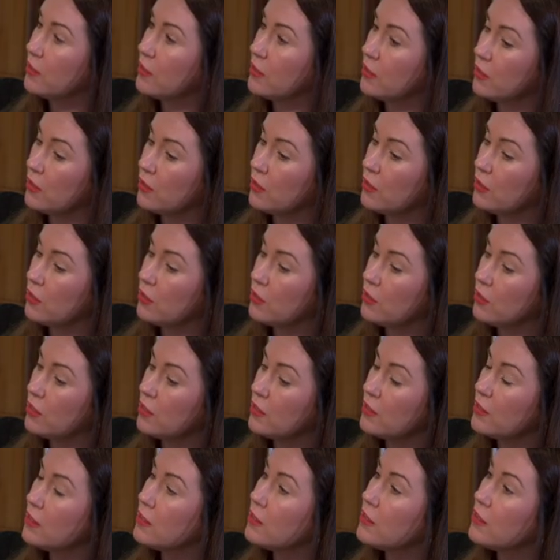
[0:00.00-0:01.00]

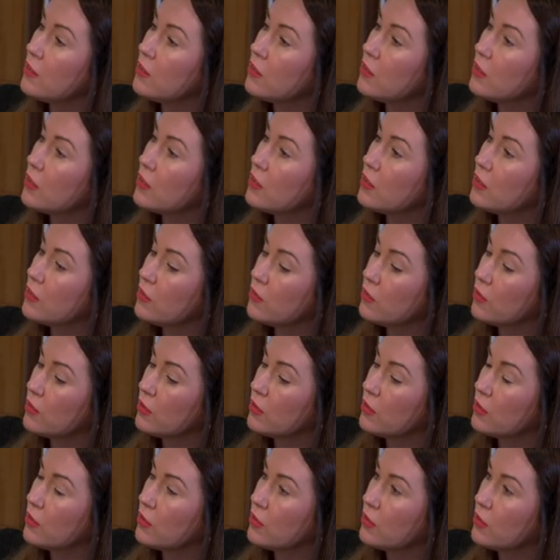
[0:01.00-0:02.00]

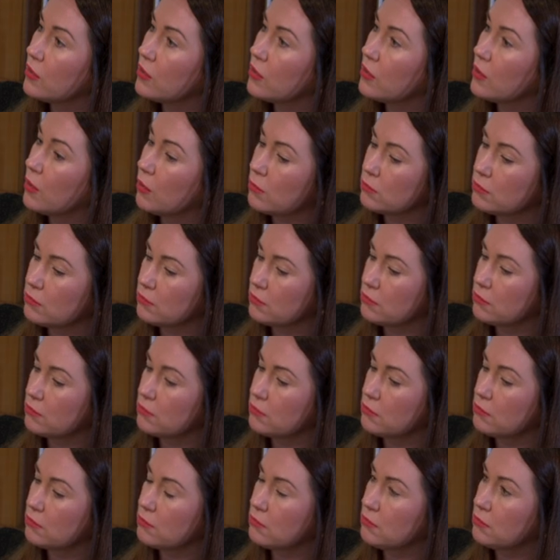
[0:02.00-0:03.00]

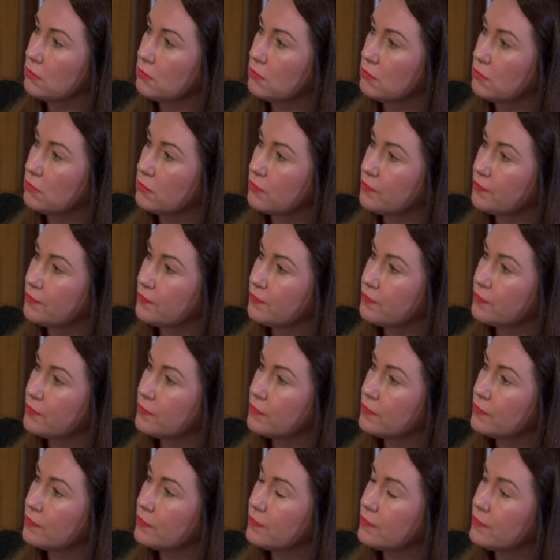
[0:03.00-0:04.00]

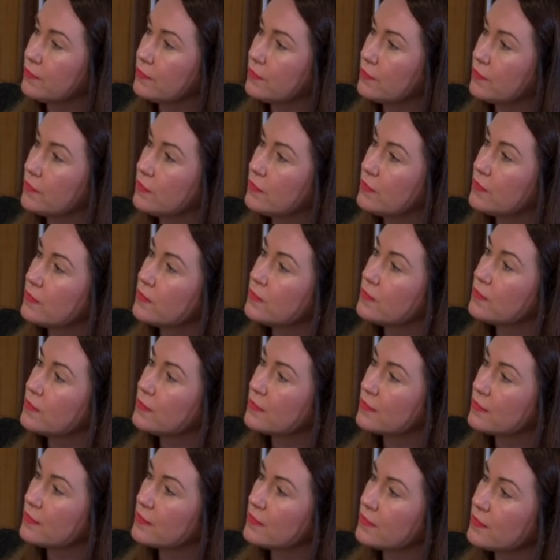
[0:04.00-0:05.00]

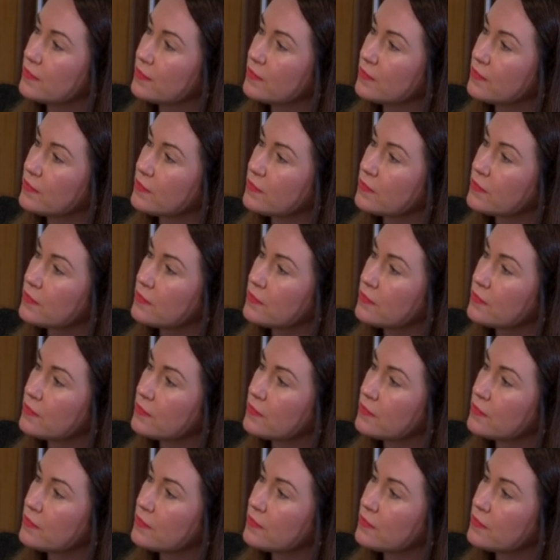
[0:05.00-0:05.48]
This person isn't speaking.